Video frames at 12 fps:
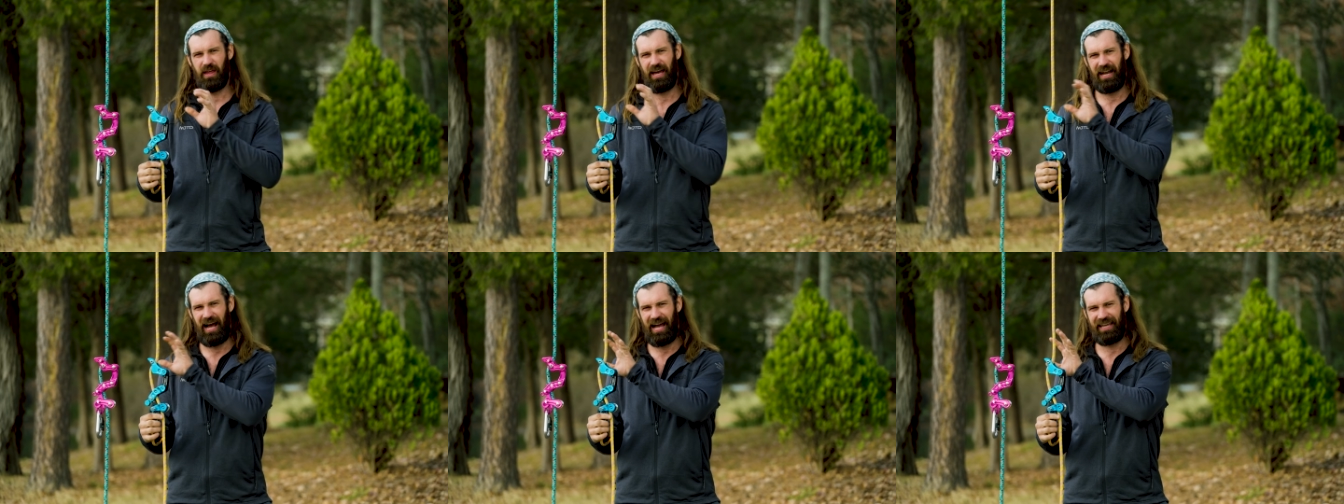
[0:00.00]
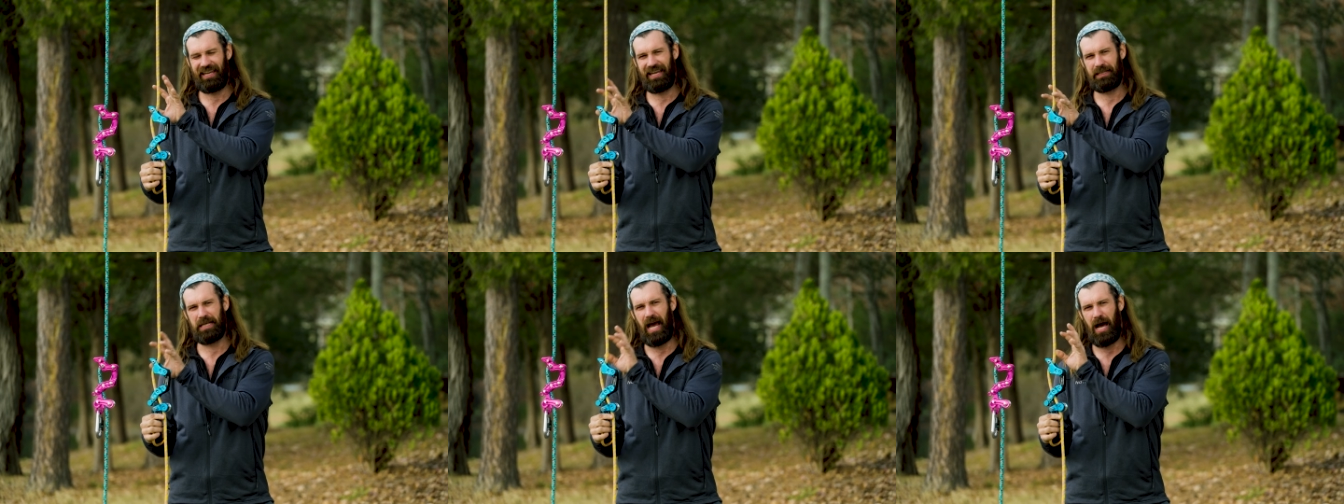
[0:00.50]
that I could
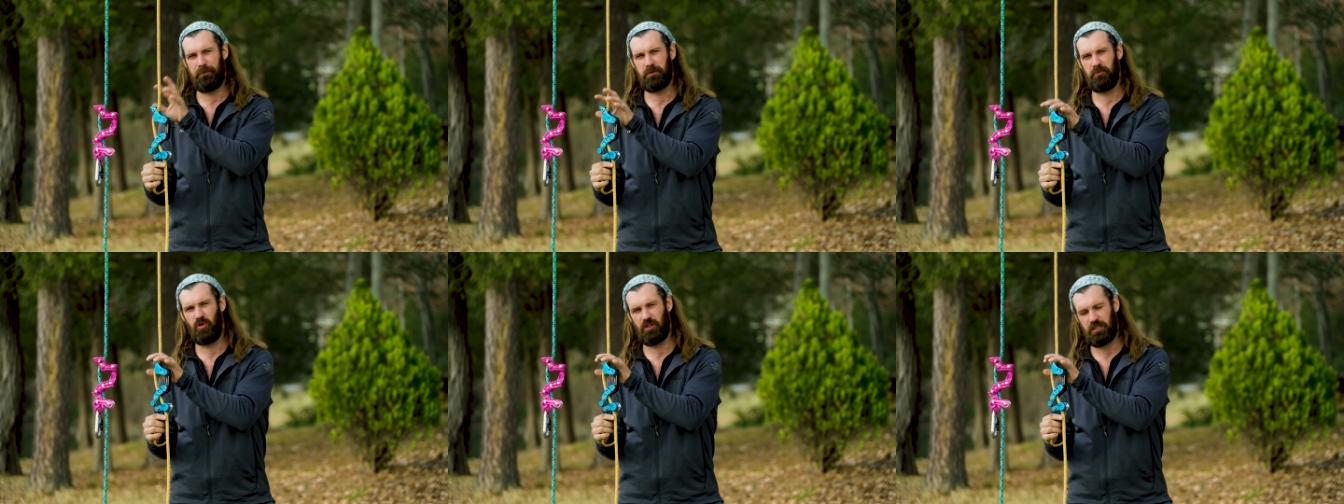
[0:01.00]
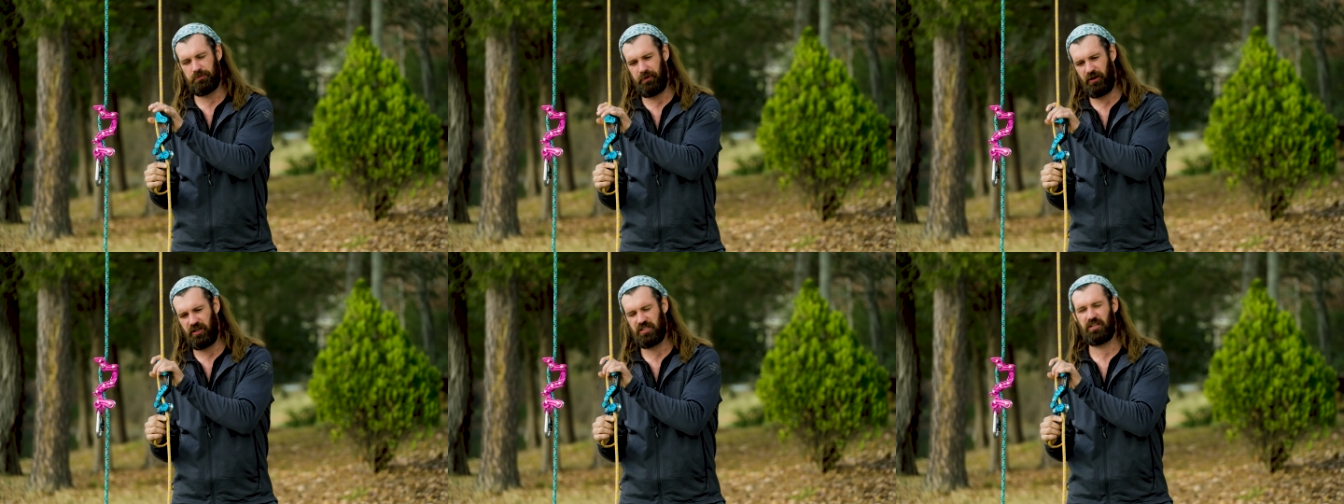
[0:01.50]
get the optimal
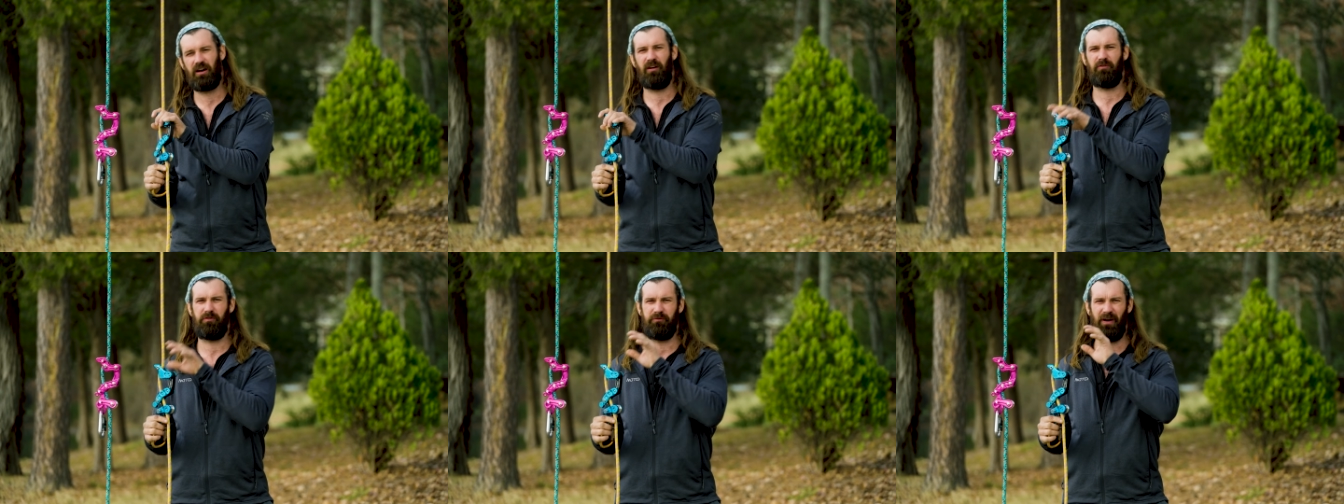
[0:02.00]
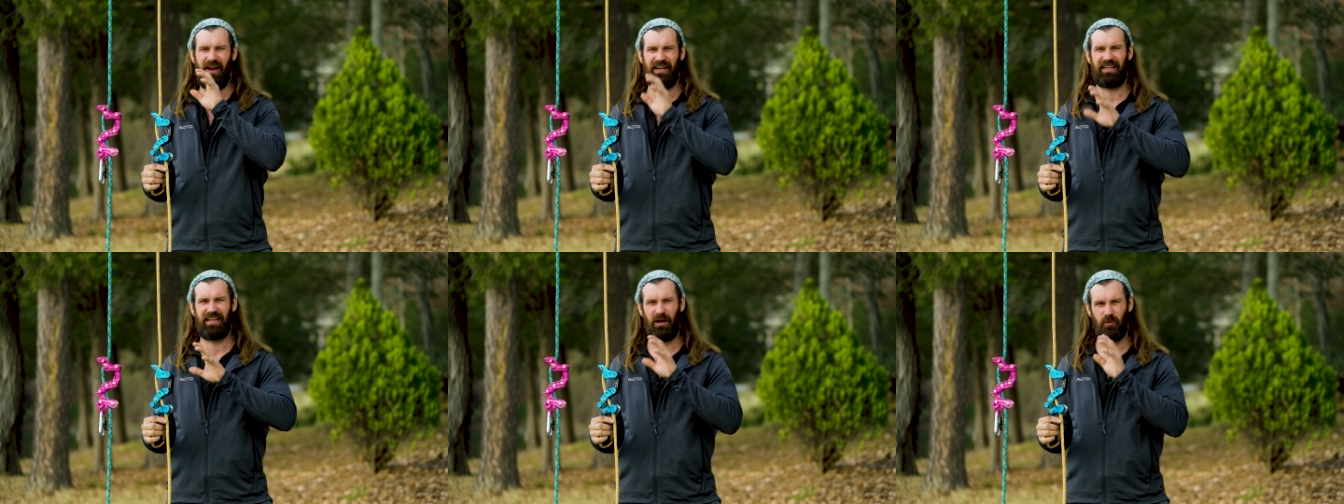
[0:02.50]
experience of
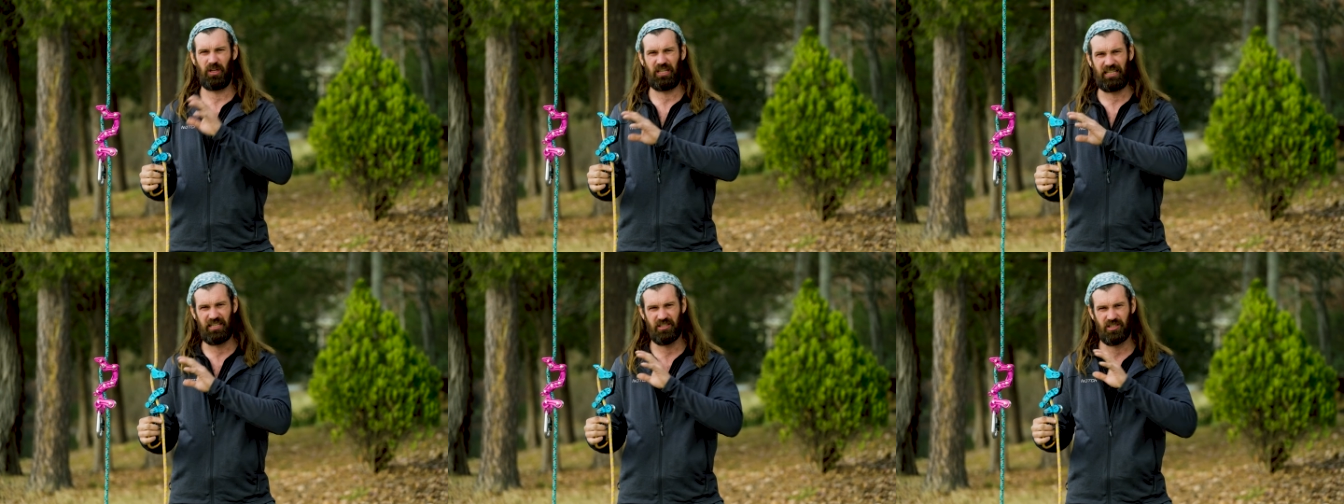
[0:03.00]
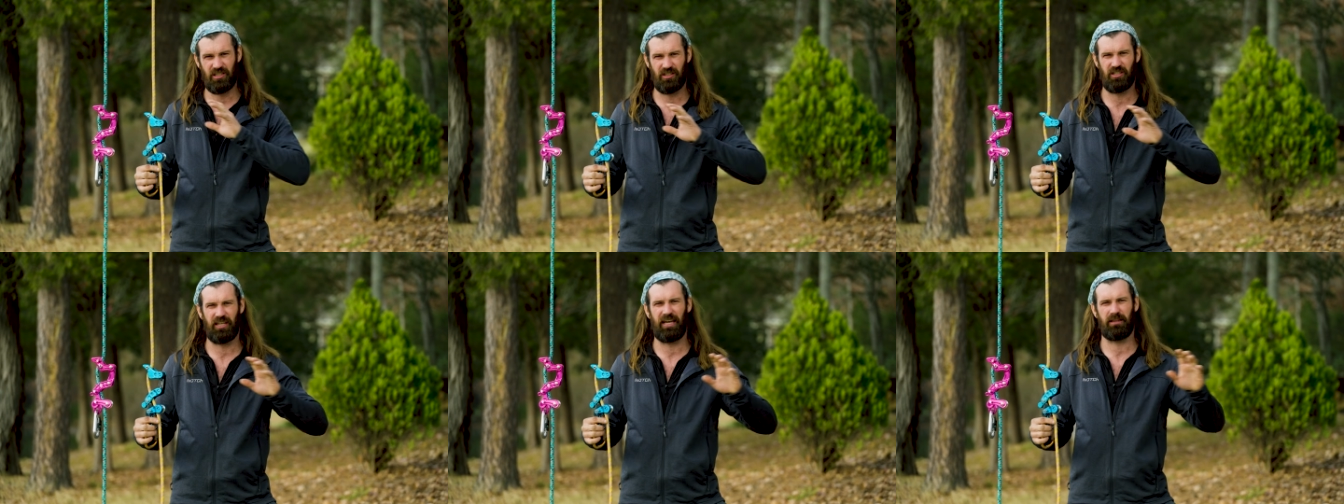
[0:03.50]
finding that release
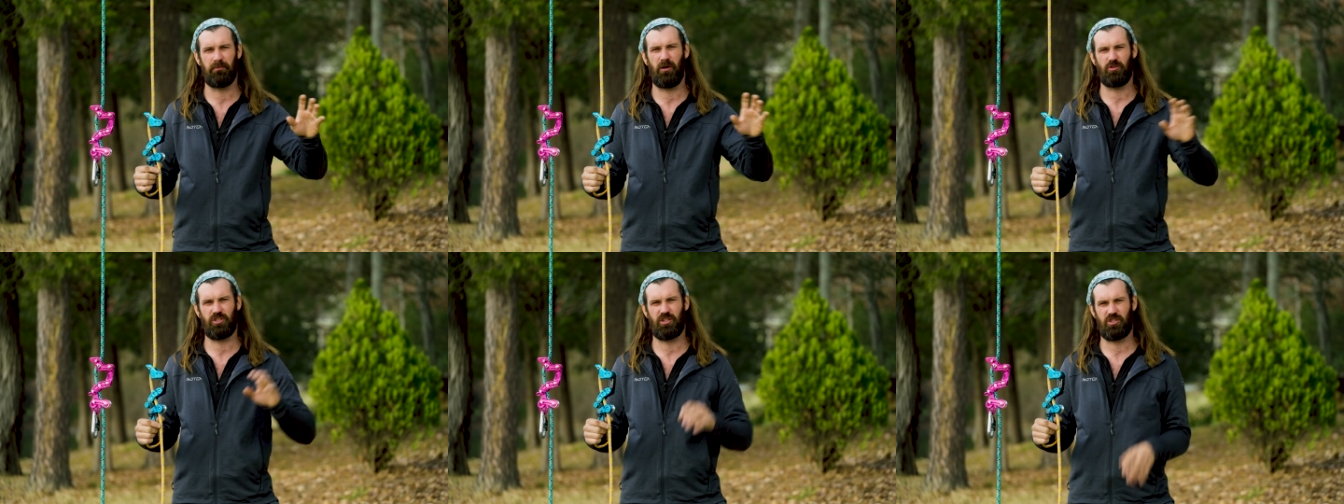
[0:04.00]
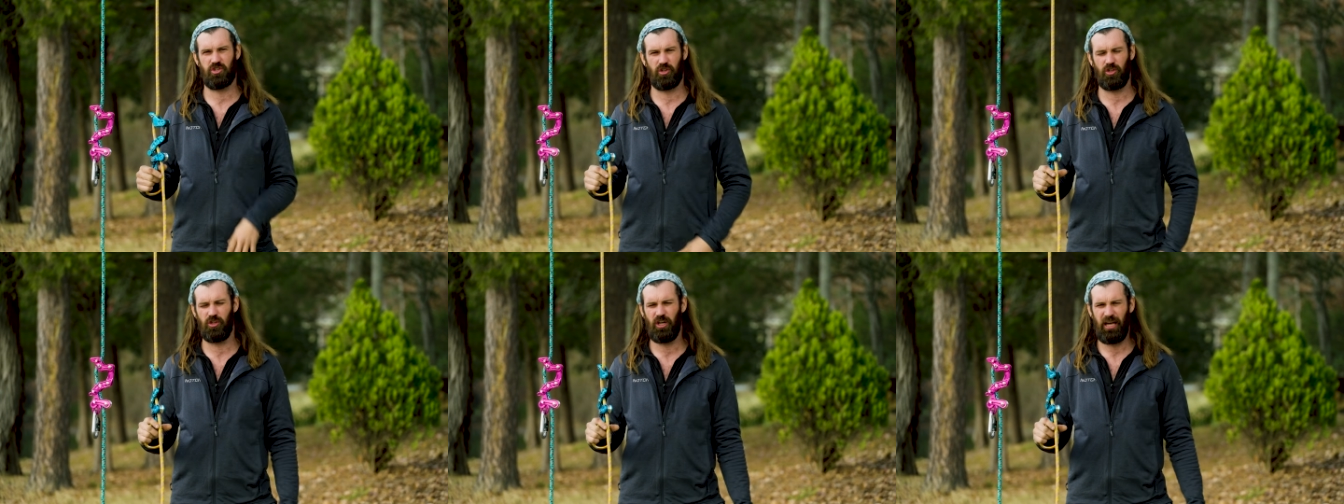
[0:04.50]
to get the most
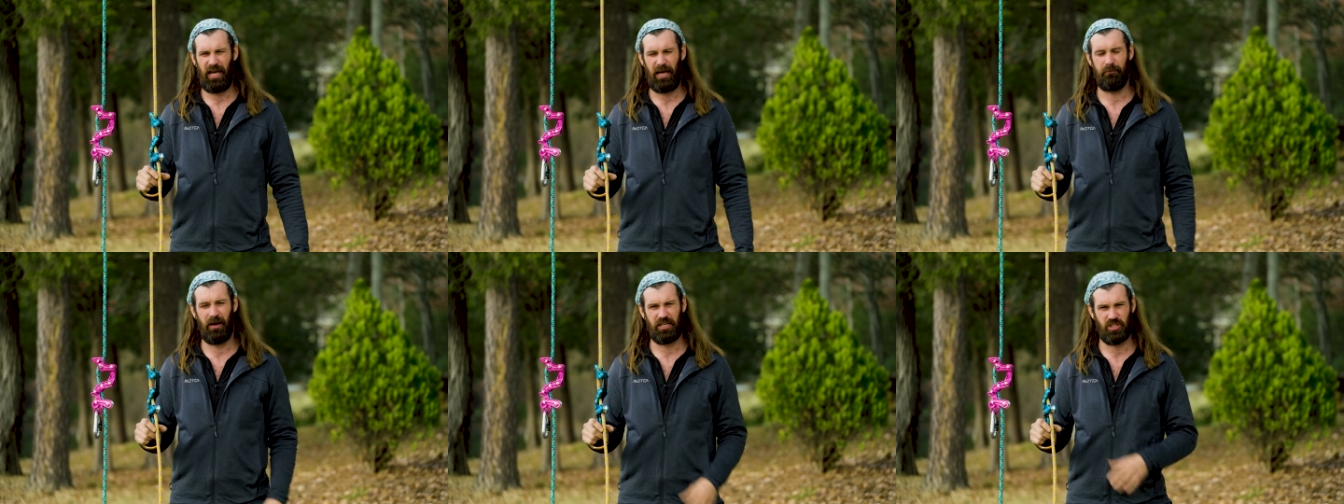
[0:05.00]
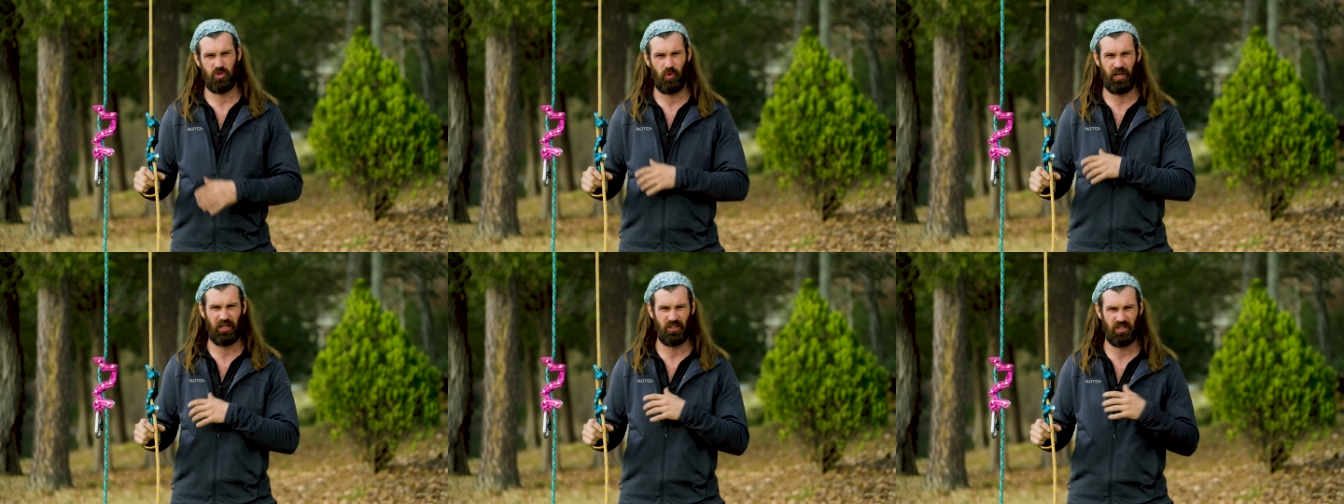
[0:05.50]
control in my
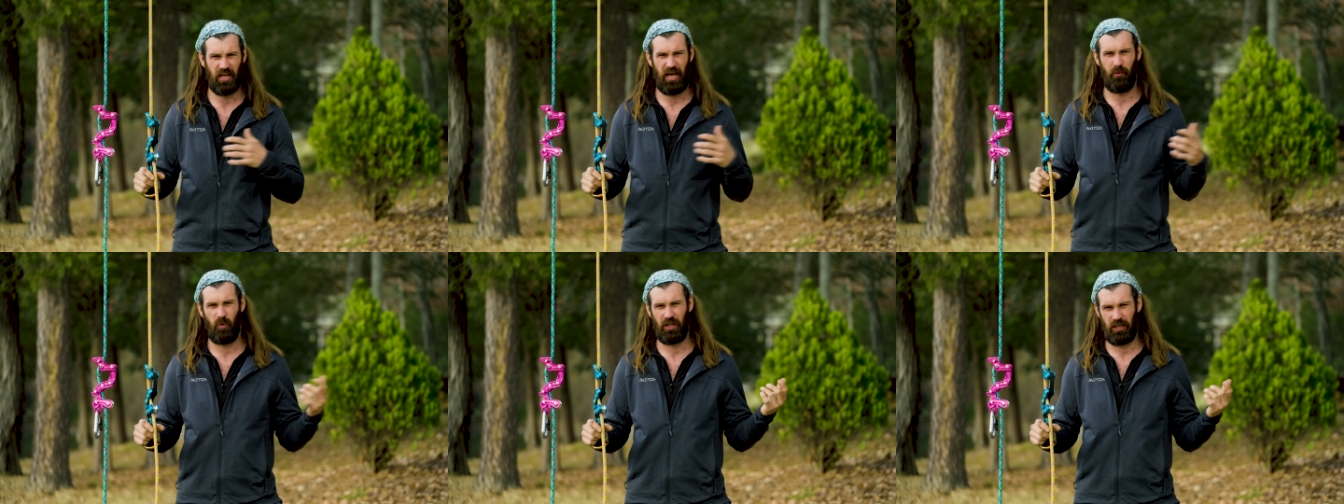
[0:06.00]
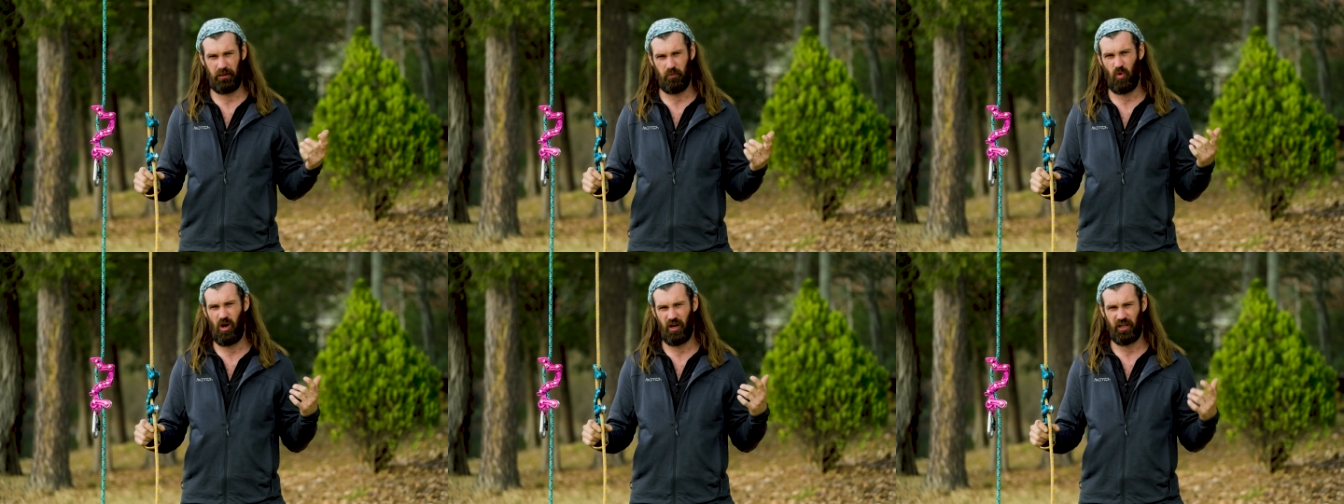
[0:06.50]
swings and when
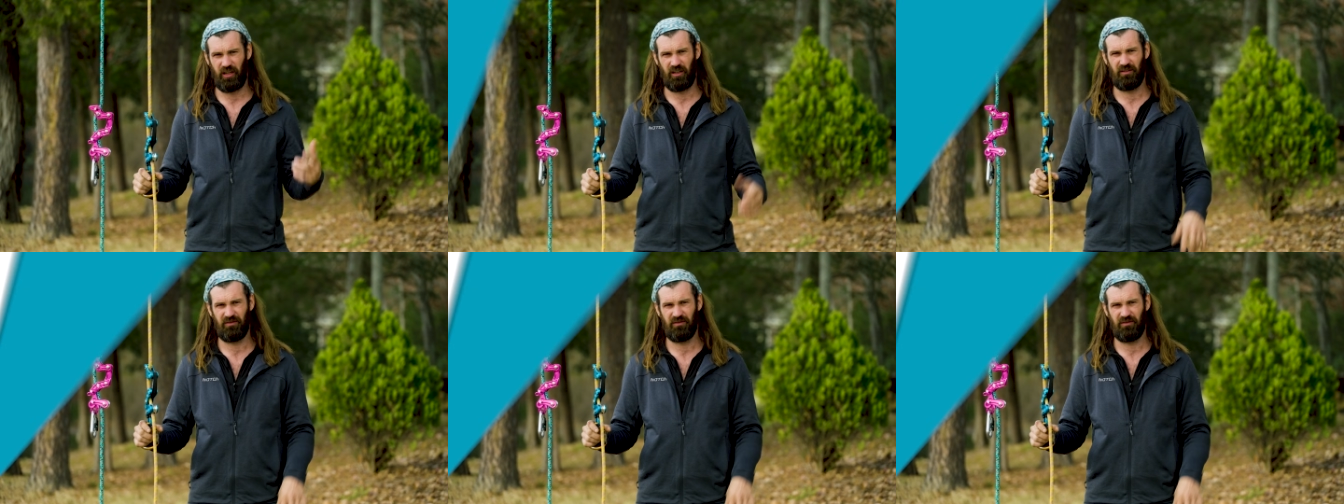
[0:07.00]
limb walking.